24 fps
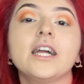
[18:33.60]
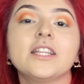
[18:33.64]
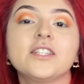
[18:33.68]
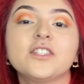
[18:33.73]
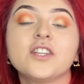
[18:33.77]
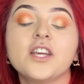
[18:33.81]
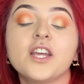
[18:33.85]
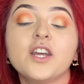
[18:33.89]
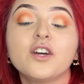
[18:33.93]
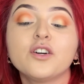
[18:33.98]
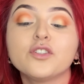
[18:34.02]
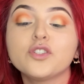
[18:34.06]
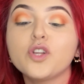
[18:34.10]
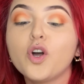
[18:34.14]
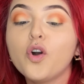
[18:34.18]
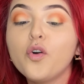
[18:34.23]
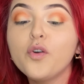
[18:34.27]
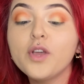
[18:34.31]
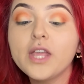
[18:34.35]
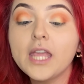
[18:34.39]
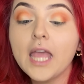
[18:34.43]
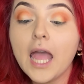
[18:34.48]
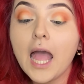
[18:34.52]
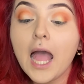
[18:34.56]
so he goes, oh
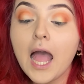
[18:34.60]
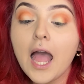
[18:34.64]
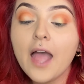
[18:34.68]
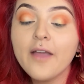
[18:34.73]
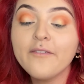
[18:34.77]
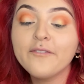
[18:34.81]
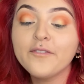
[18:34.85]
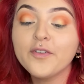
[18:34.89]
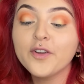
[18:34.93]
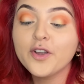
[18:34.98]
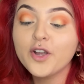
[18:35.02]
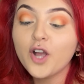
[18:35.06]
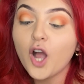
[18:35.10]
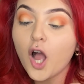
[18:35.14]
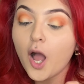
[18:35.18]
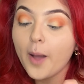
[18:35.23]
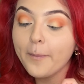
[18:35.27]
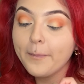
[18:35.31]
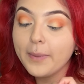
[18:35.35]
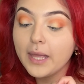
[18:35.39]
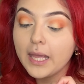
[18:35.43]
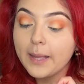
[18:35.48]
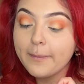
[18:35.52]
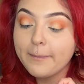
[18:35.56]
yeah, I forgot,
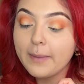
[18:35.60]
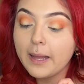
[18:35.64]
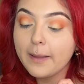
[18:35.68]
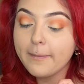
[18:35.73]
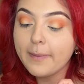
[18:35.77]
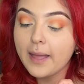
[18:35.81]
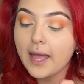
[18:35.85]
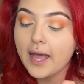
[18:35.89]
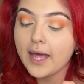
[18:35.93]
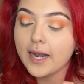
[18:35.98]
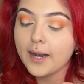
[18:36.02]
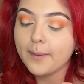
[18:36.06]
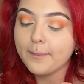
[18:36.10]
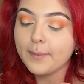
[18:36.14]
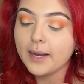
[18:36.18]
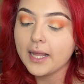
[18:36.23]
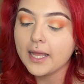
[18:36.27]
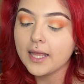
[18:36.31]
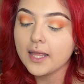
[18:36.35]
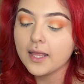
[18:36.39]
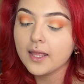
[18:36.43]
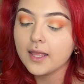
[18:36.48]
babe, my bad. I'm like,